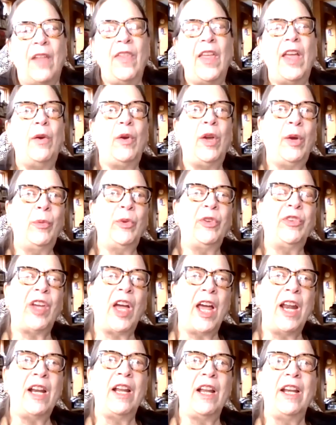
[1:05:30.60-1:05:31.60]
and they, it was
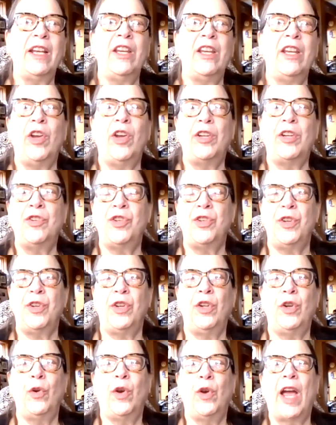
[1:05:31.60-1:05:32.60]
kind of like you get you,
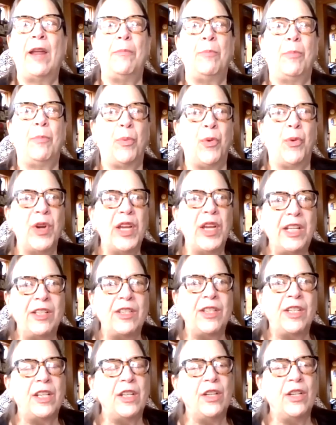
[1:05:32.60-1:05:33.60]
you got
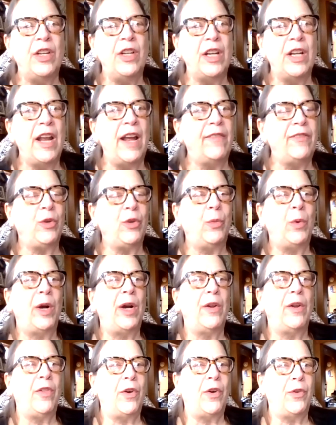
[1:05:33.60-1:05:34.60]
breeched and you didn't have to
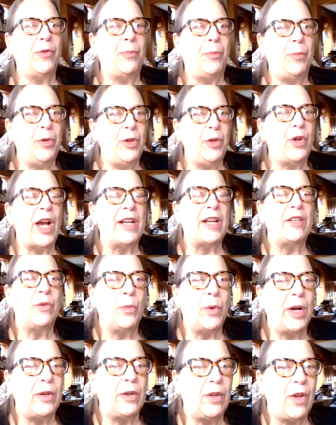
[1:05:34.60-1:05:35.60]
wear those you got to
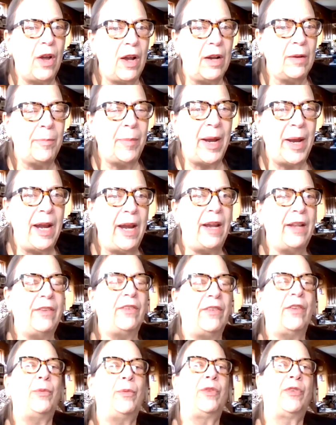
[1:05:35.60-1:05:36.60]
wear long
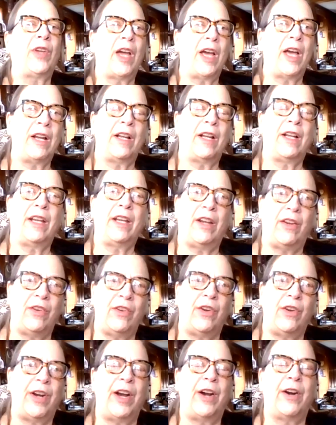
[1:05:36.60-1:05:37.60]
pants it was kind of like getting
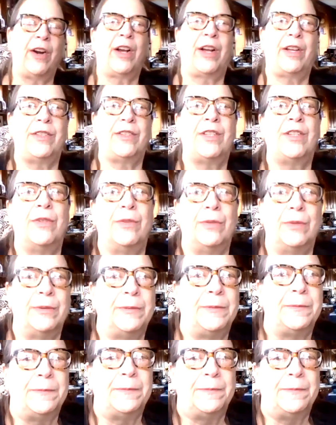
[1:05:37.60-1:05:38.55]
your hair cut too